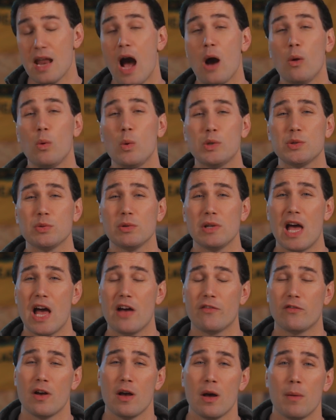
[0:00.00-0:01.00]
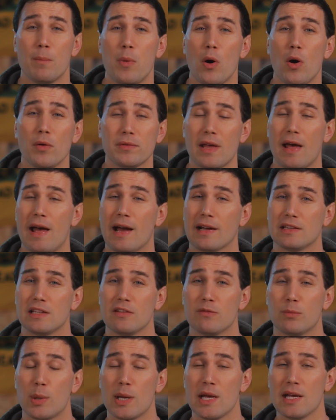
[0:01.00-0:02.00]
now we should have both
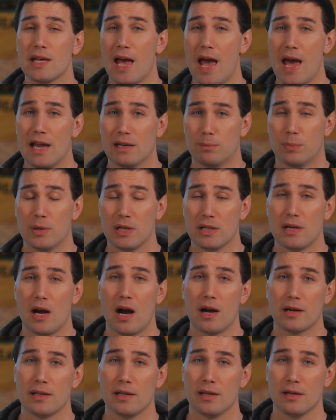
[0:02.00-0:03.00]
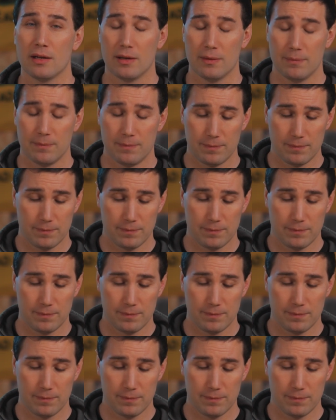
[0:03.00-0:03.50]
active brake and pre-cocking.